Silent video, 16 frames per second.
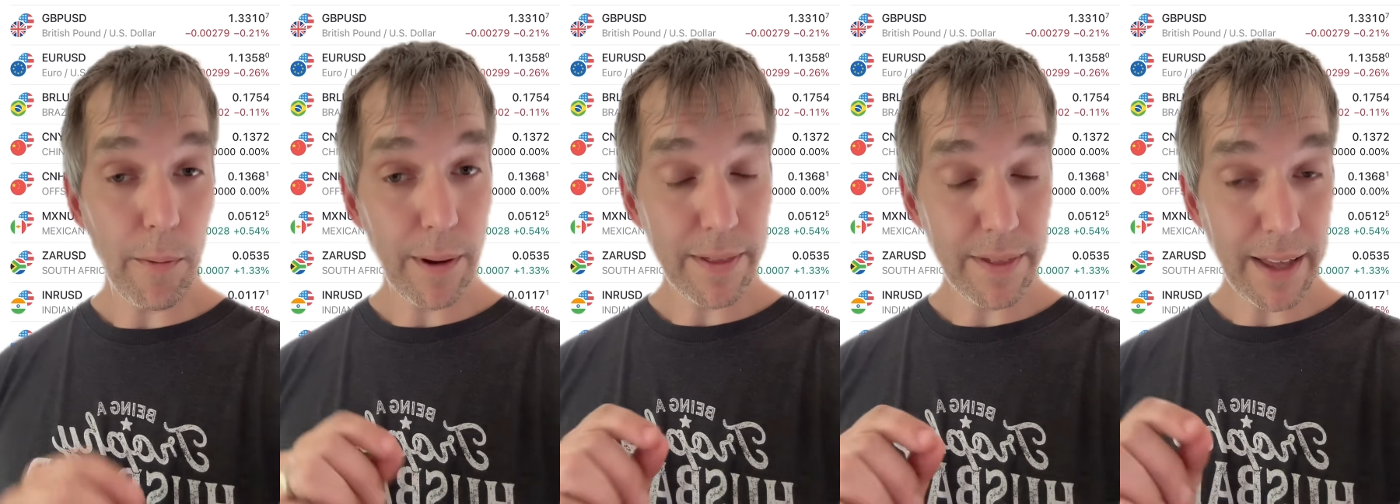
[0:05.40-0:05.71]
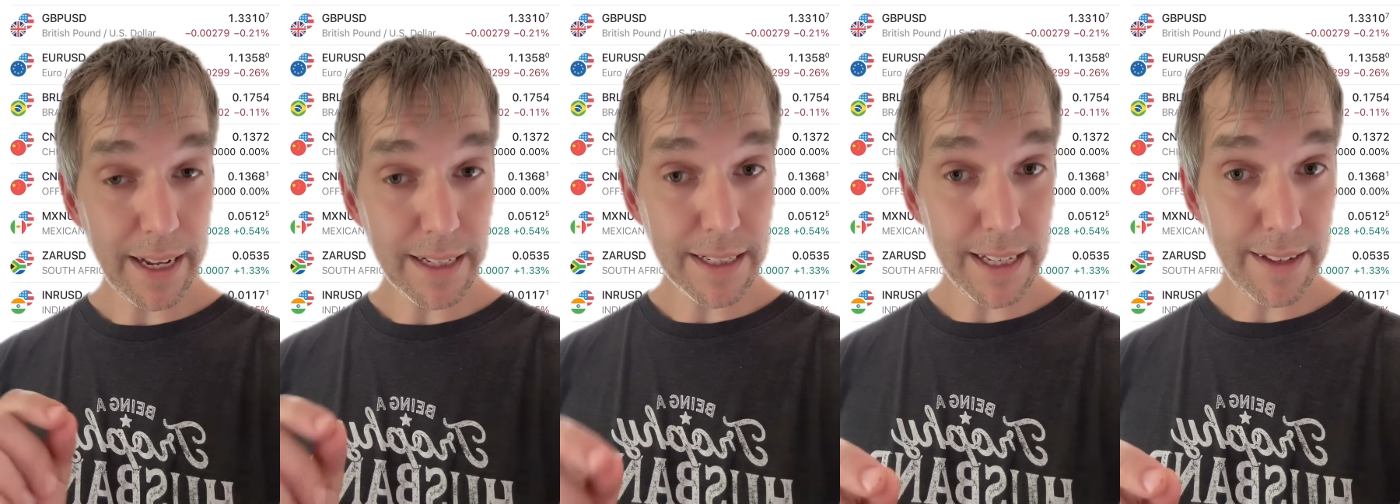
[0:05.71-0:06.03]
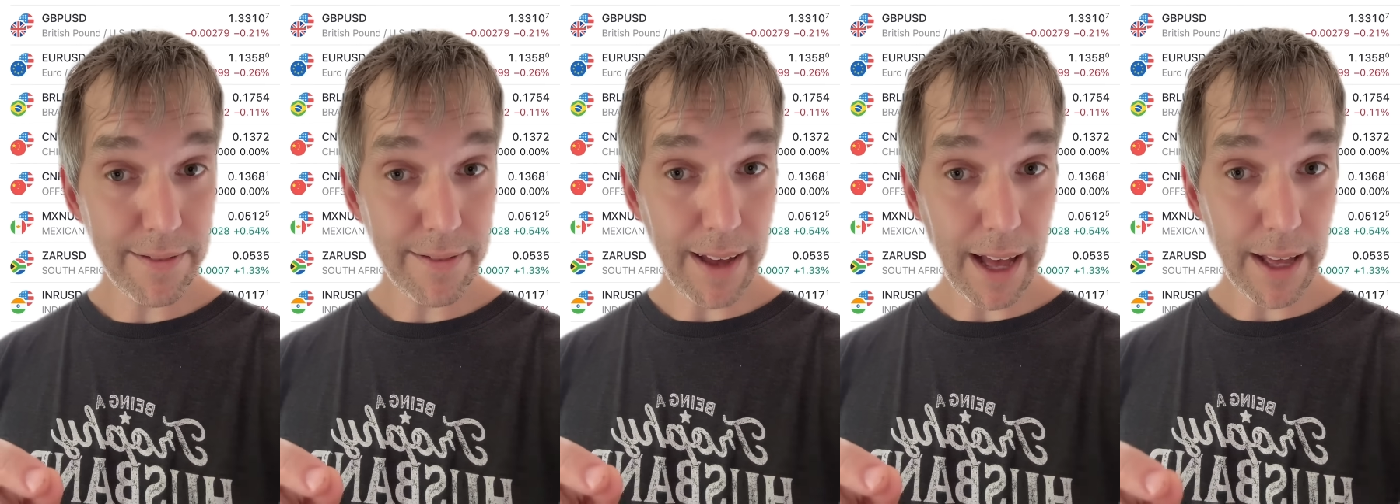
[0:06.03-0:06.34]
when they
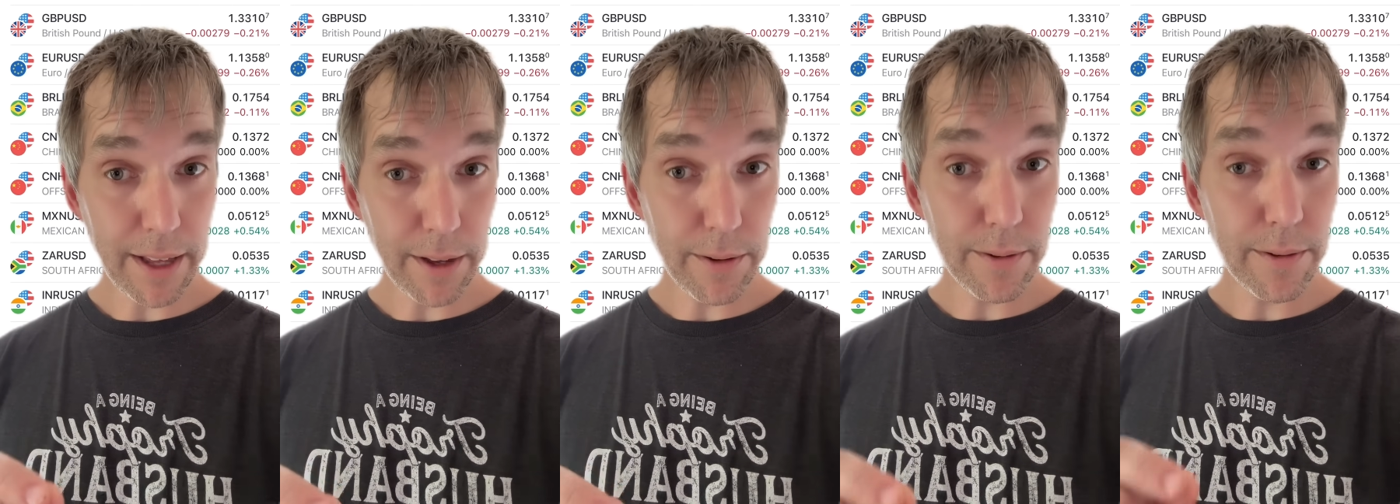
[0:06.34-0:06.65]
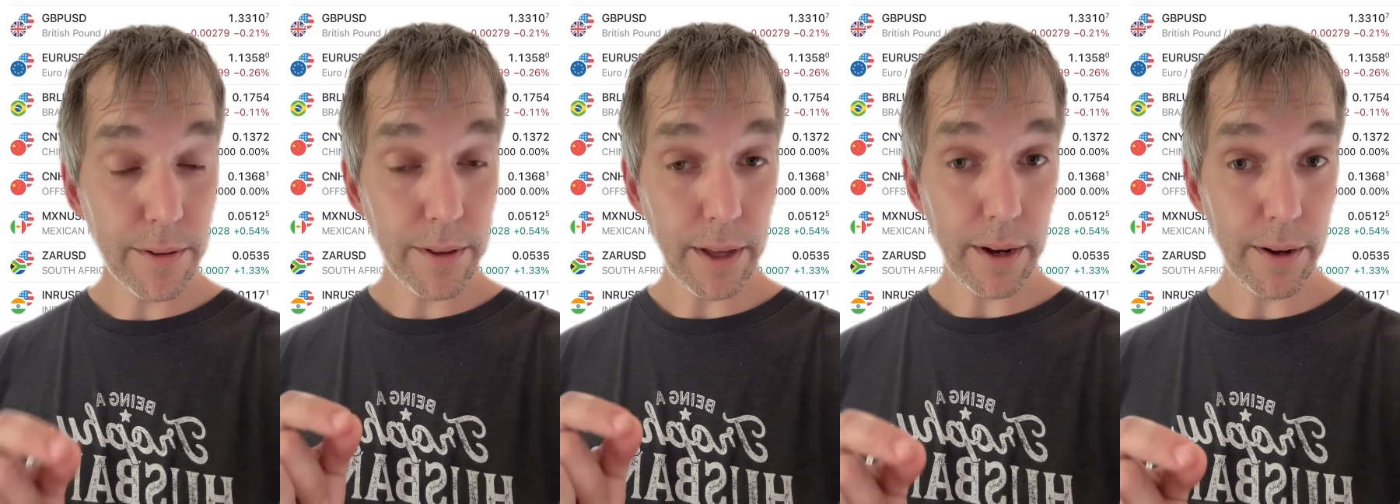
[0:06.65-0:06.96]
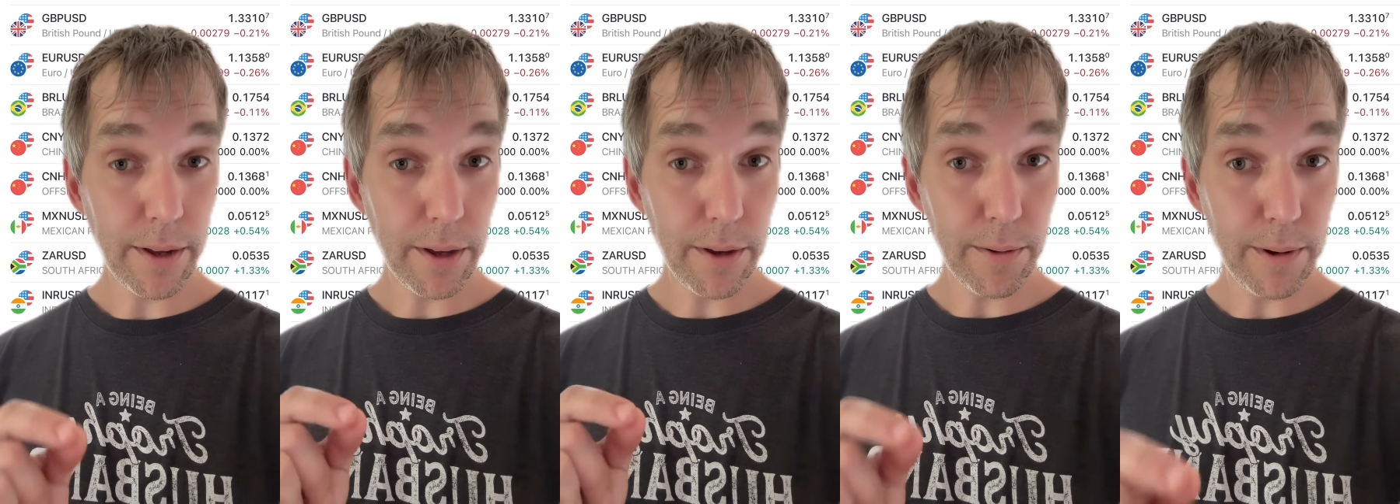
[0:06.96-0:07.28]
devalue their
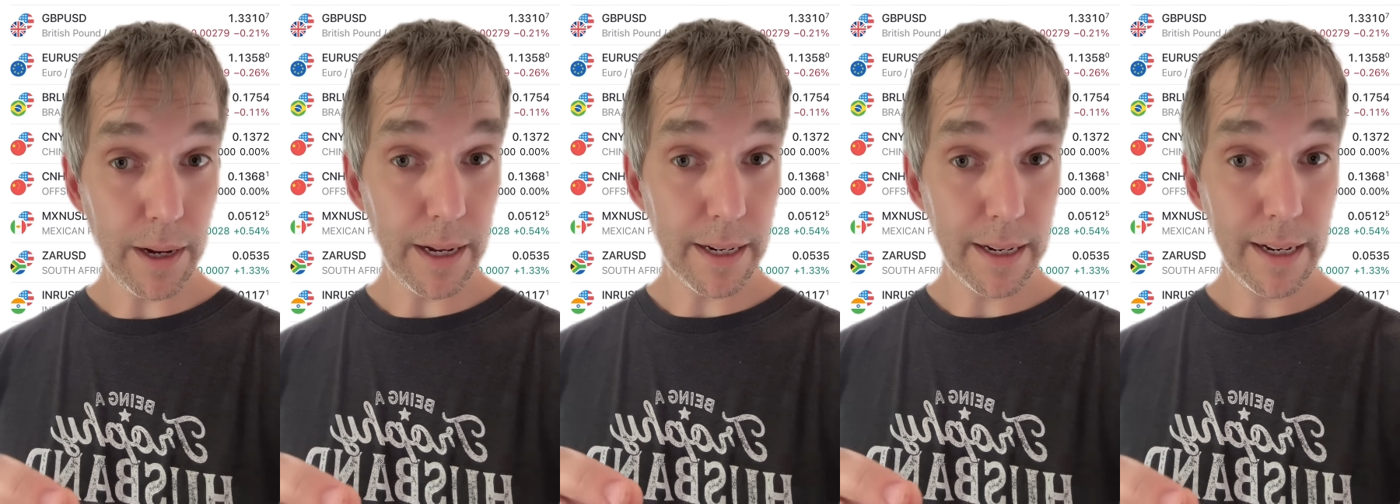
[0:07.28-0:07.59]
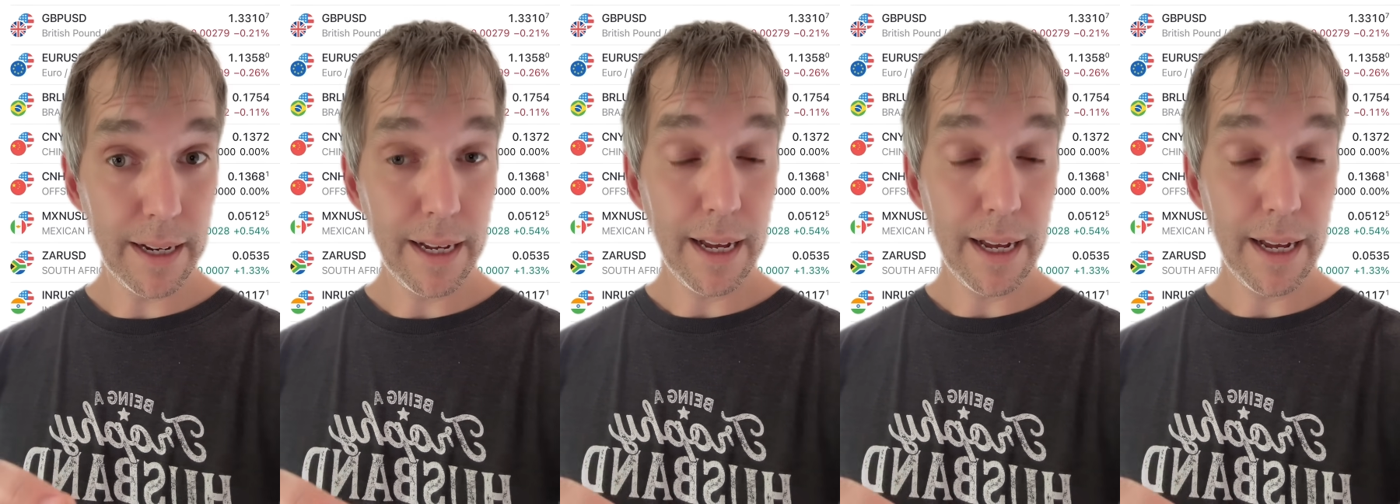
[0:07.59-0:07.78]
yuan